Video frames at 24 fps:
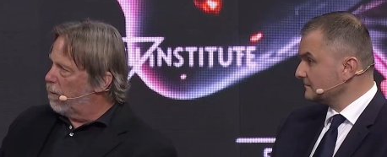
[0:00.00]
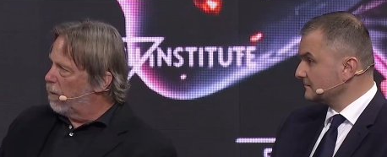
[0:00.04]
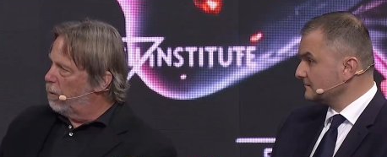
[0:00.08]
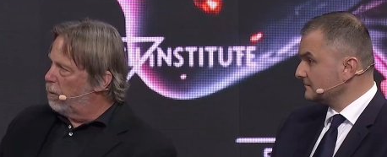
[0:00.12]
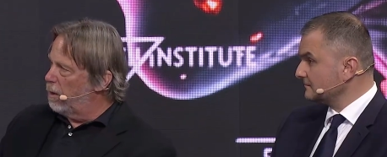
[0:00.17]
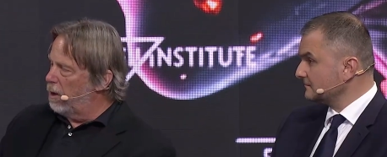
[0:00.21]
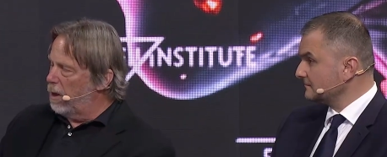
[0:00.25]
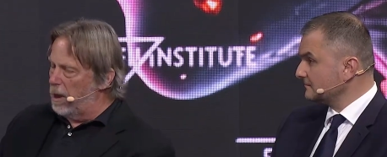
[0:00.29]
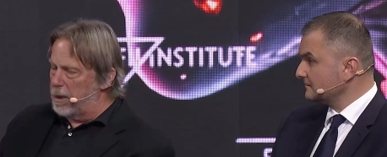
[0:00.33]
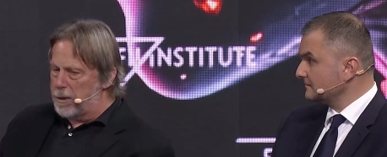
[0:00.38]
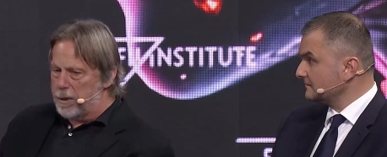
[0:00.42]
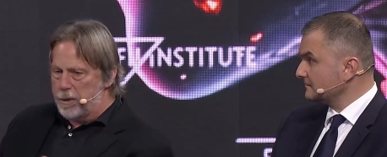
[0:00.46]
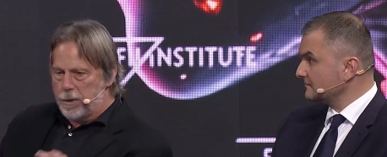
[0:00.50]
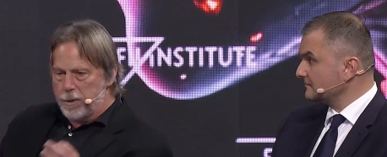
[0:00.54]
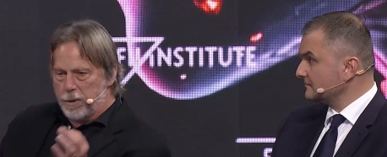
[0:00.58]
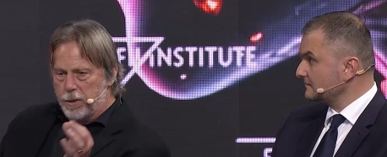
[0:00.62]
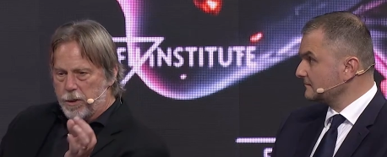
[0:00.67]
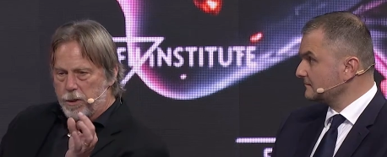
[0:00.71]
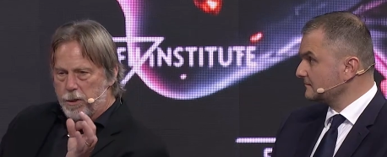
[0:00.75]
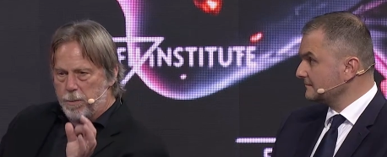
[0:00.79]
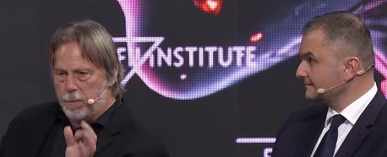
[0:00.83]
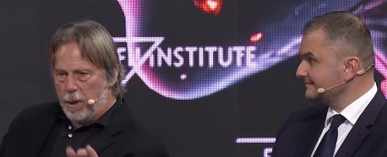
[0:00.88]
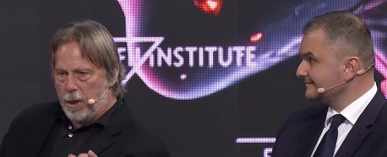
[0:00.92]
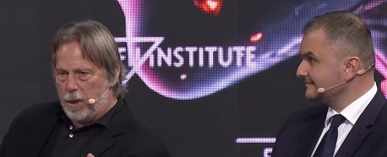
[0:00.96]
Speaker 1: We license
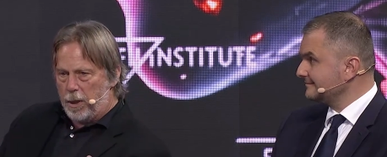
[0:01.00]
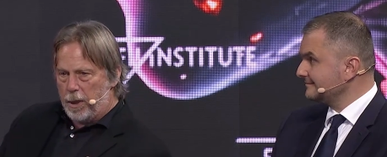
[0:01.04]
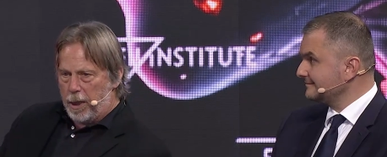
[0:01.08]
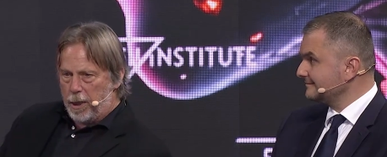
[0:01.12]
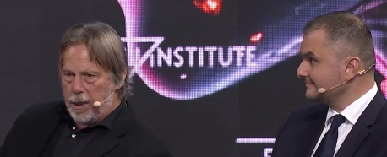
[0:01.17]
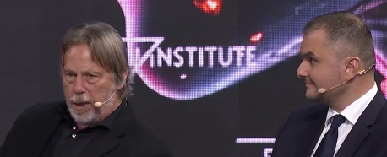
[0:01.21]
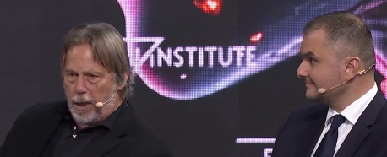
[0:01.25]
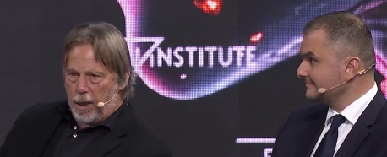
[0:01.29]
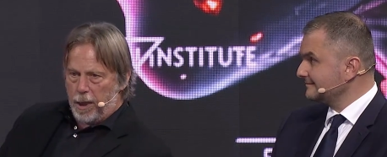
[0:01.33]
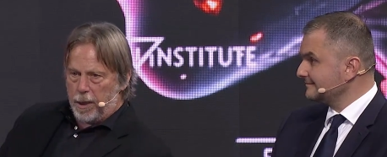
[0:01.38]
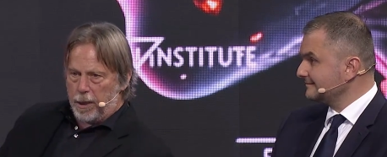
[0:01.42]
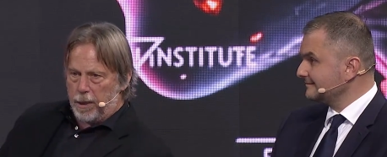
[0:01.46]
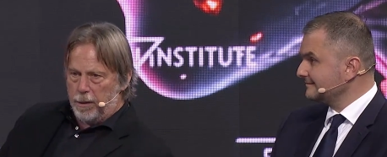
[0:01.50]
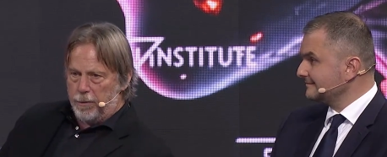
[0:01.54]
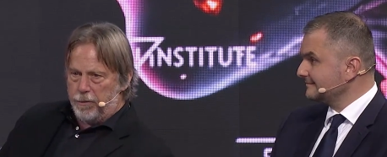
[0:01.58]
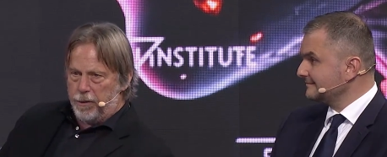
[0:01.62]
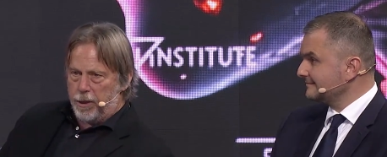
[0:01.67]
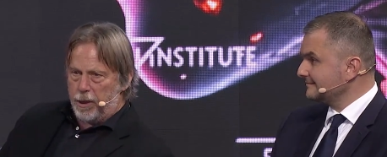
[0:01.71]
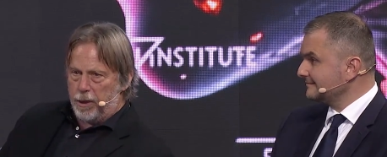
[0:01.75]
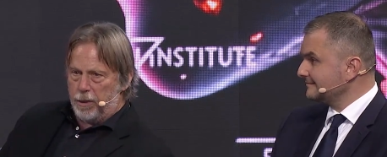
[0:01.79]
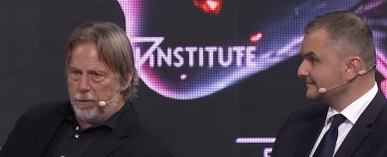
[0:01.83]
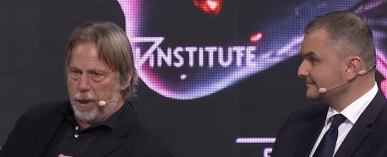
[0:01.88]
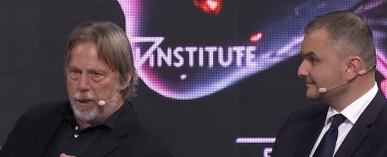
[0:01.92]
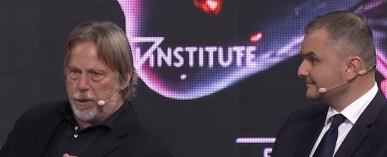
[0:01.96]
a small AI
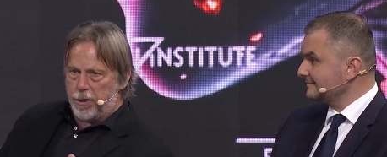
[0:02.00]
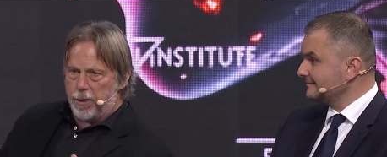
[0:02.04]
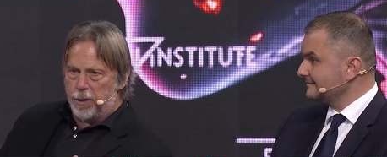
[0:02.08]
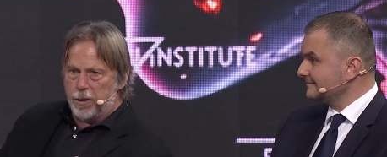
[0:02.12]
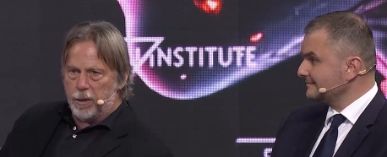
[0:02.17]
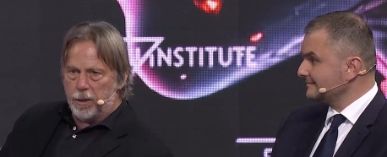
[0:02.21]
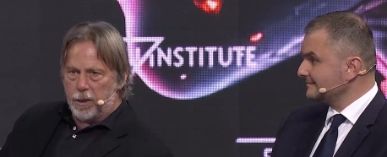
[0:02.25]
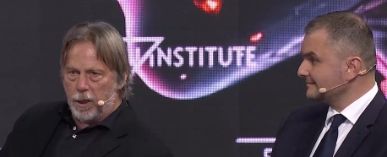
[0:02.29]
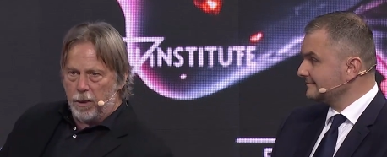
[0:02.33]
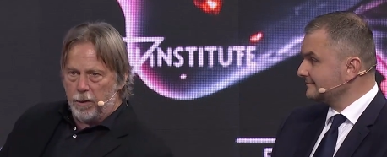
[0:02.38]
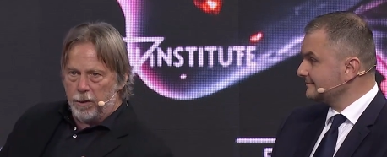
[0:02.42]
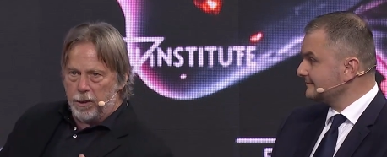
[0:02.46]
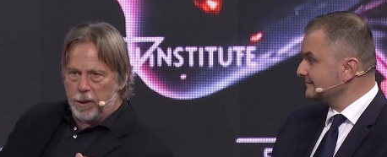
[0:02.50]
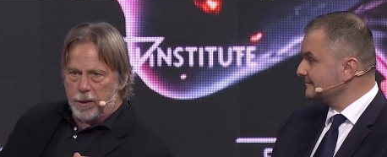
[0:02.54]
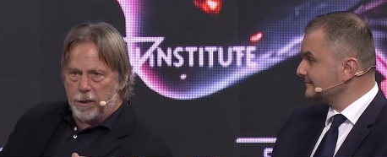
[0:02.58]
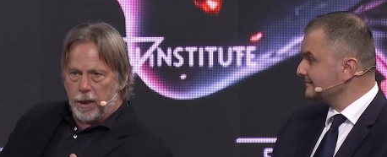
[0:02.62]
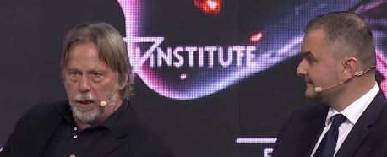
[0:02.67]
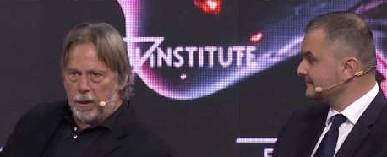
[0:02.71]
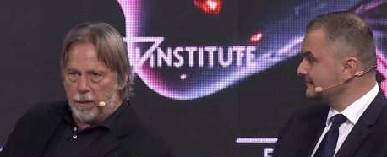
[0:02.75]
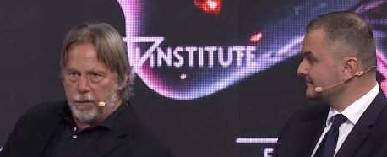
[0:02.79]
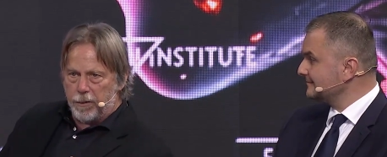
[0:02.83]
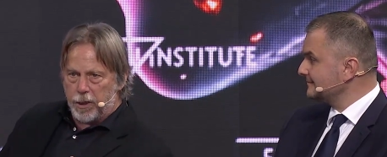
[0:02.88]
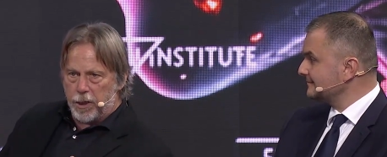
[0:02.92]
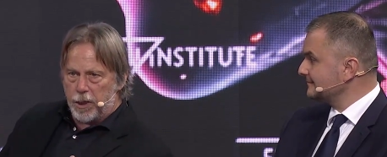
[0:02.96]
configuration to go in a
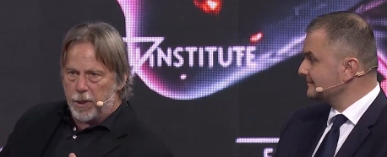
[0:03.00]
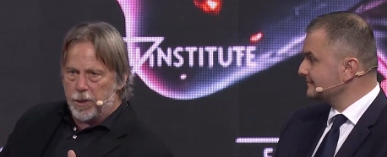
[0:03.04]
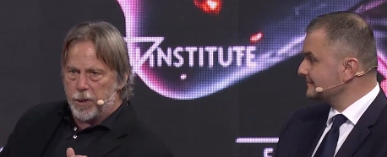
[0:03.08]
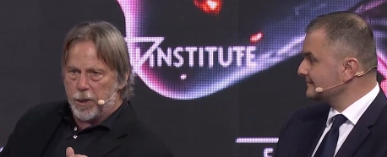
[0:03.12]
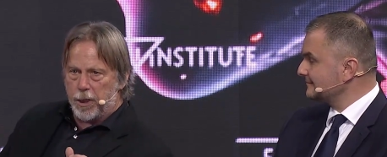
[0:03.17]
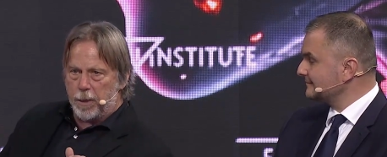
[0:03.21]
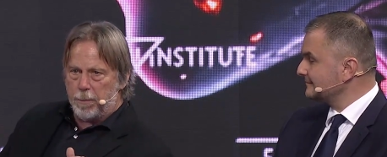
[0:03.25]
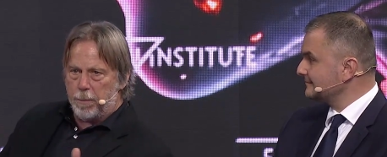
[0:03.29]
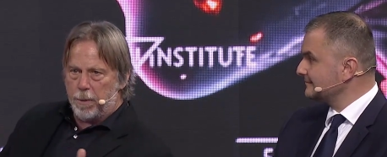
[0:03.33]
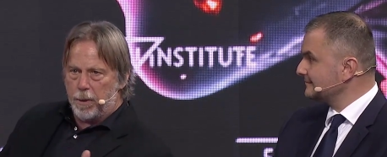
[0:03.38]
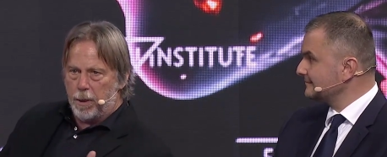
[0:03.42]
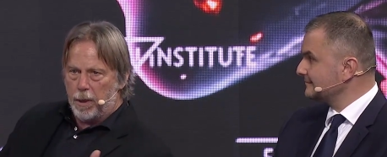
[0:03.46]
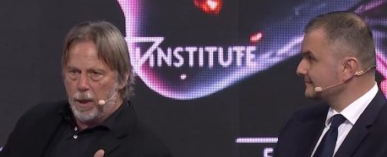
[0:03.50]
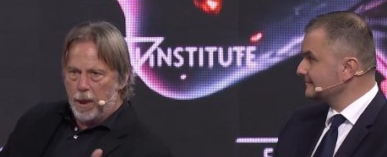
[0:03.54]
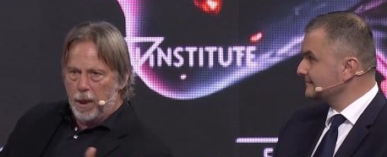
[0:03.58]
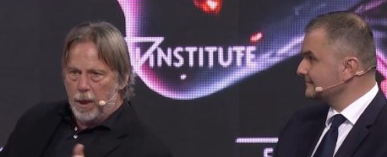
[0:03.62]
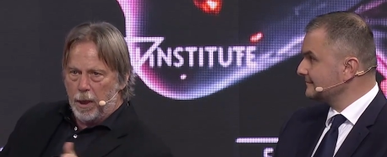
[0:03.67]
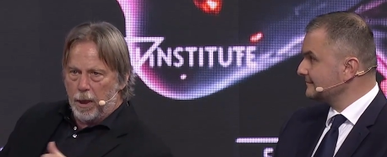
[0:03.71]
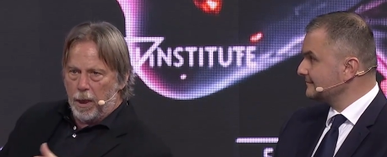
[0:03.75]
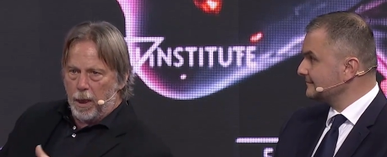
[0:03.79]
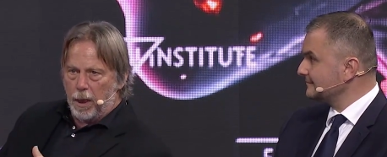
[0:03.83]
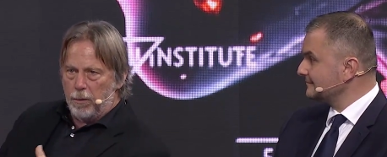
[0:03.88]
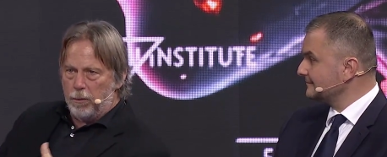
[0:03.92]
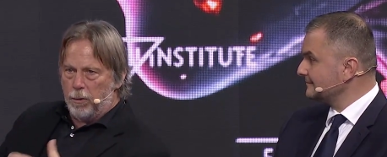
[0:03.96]
television chip,
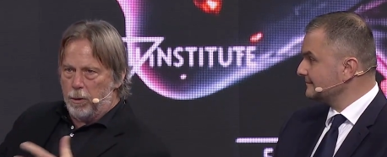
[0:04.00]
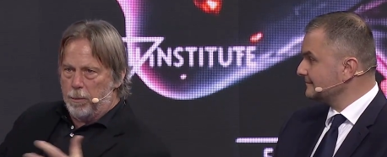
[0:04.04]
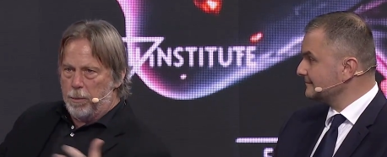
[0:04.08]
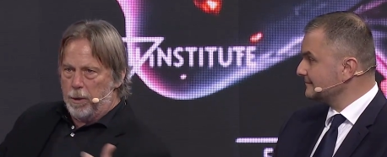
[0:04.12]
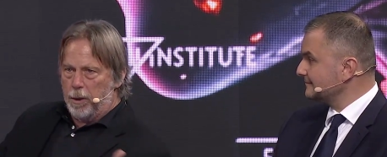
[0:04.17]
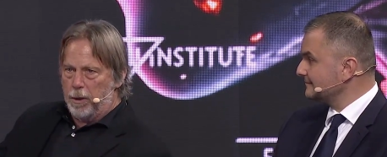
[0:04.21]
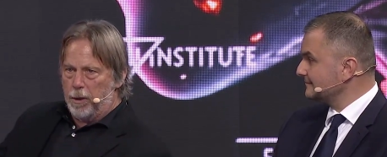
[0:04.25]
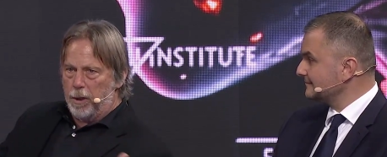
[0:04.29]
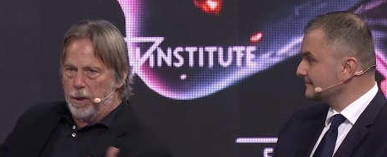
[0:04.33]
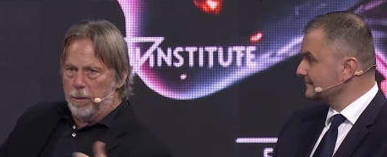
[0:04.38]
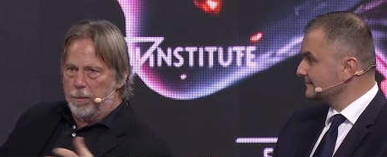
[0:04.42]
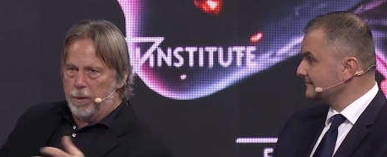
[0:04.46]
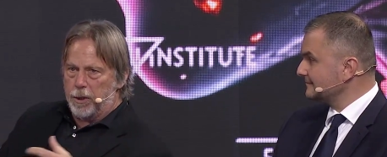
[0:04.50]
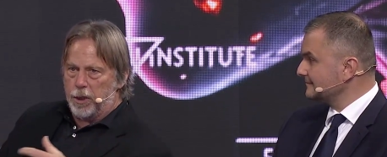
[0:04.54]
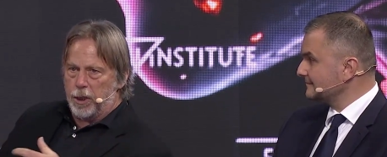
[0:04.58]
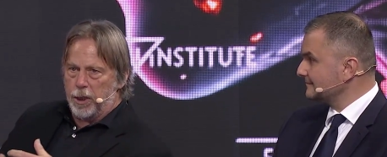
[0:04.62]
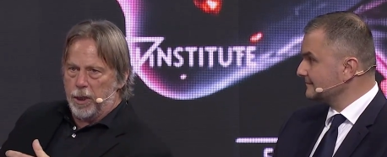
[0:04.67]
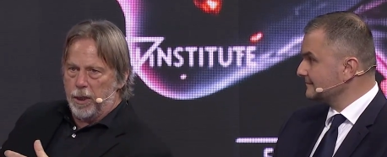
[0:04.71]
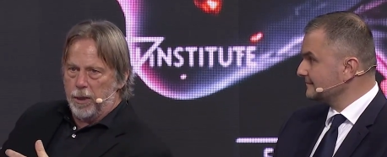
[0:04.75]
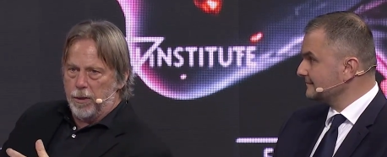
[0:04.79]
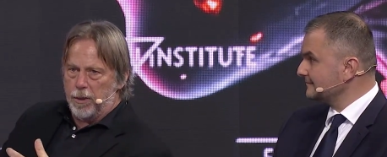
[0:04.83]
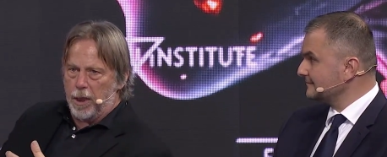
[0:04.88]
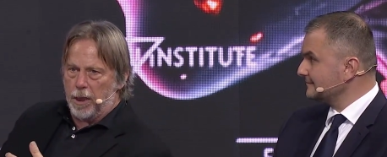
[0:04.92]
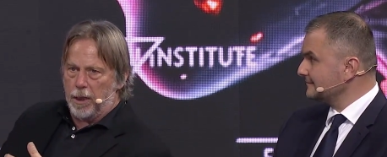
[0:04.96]
and we're building
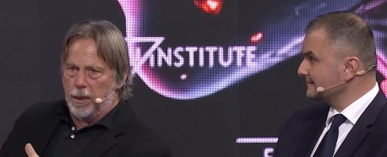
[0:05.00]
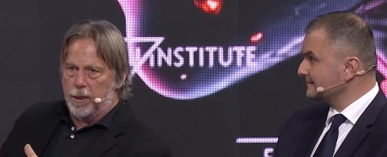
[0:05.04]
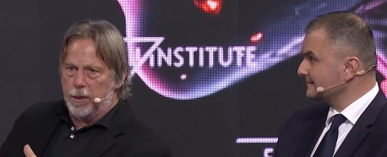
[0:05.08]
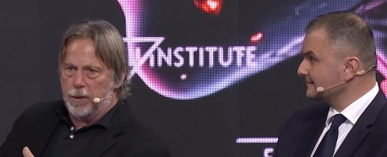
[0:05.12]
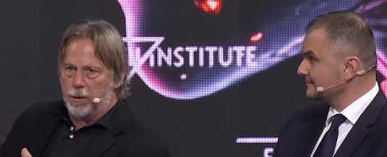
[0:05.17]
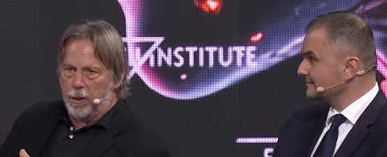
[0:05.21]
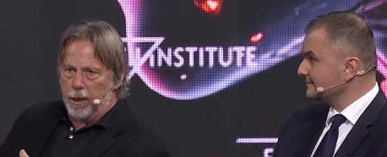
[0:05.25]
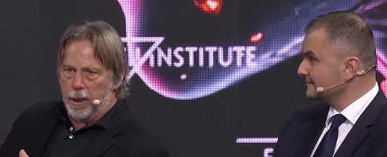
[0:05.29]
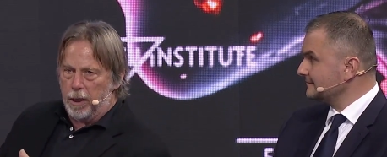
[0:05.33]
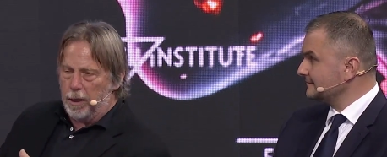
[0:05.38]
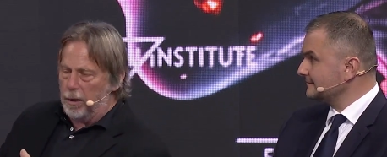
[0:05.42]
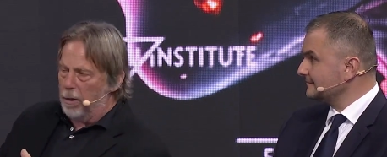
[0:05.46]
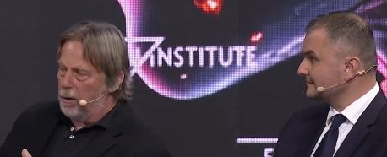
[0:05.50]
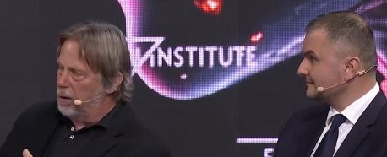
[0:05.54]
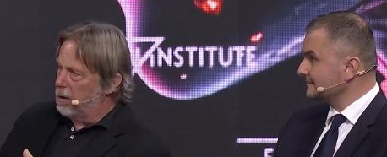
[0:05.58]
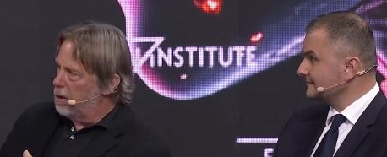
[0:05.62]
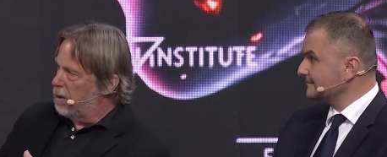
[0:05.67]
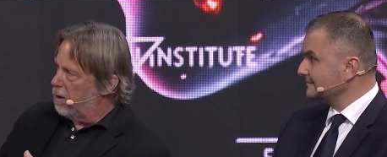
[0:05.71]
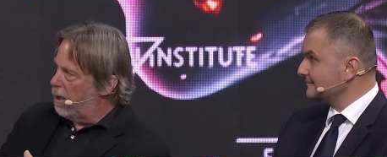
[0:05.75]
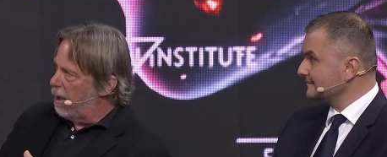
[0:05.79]
machines that can train large